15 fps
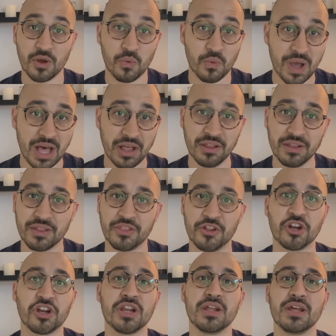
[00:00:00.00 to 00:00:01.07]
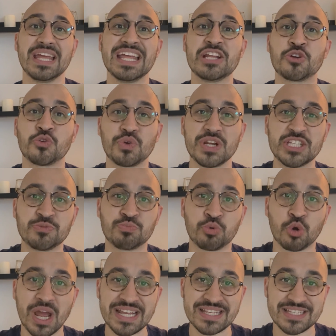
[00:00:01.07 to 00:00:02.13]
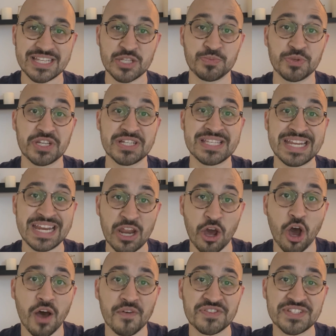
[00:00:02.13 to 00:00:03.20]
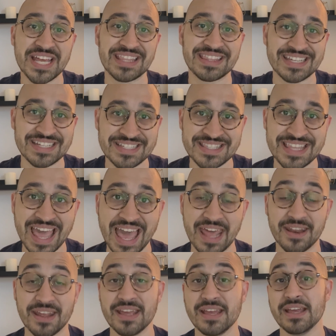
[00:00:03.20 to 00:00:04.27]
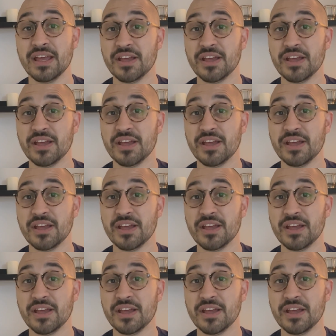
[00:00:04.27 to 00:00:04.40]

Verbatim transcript: Well, they're going to increase prices because you need to offset this debt,